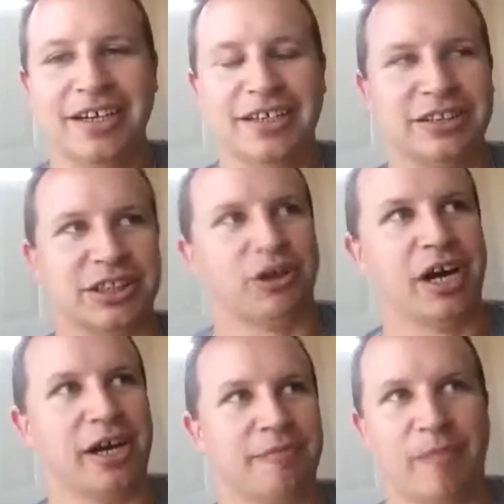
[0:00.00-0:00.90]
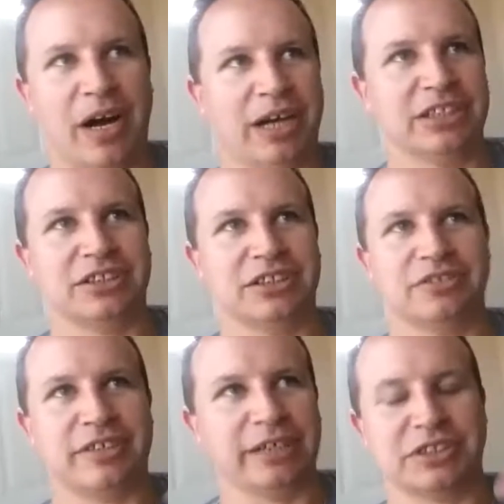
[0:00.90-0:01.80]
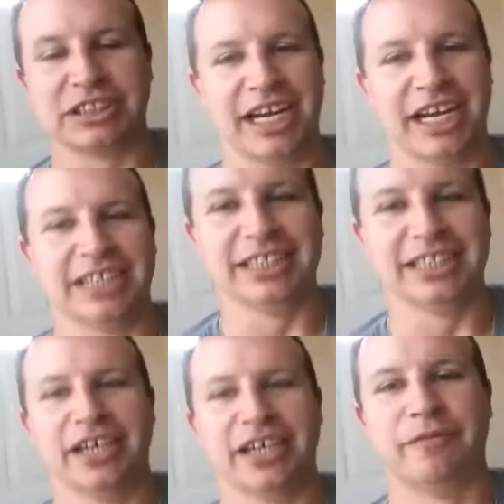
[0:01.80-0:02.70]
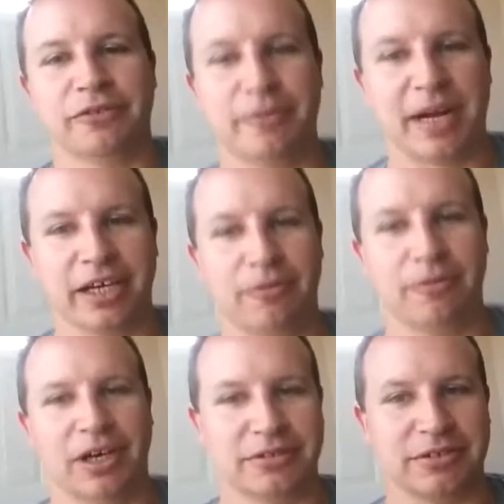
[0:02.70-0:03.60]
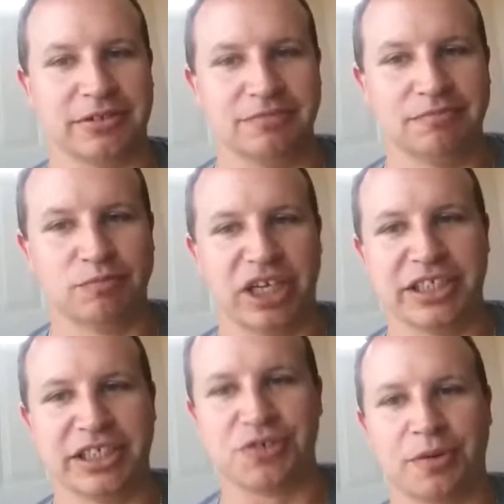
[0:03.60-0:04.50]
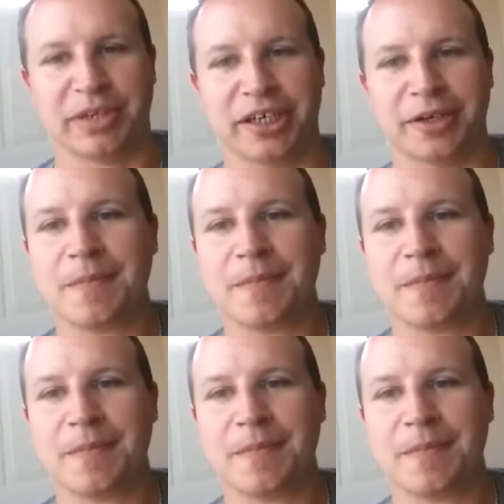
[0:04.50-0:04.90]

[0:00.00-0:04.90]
So my original thing was just an idea I had flow in my head while I was brainstorming here.